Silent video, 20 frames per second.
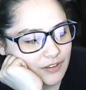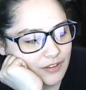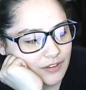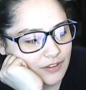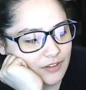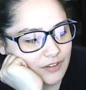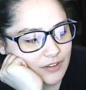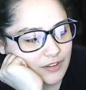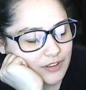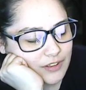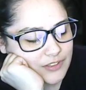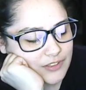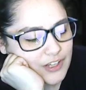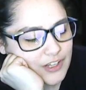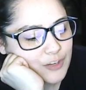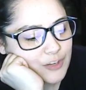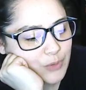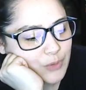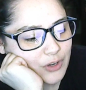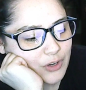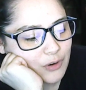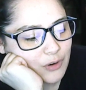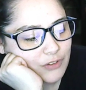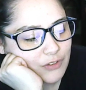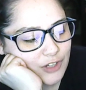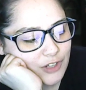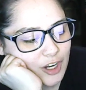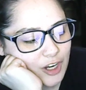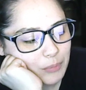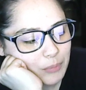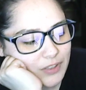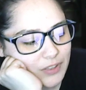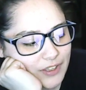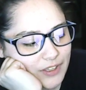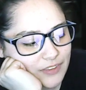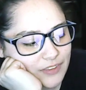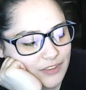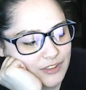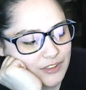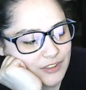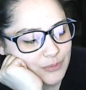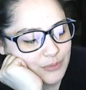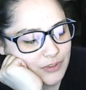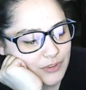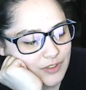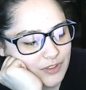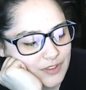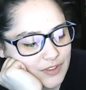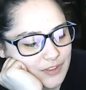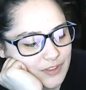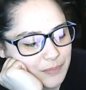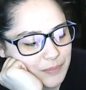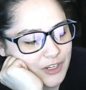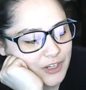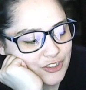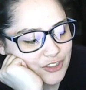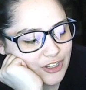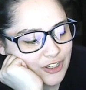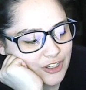because I didn't want to overcomplicate things with this. I'm not trying to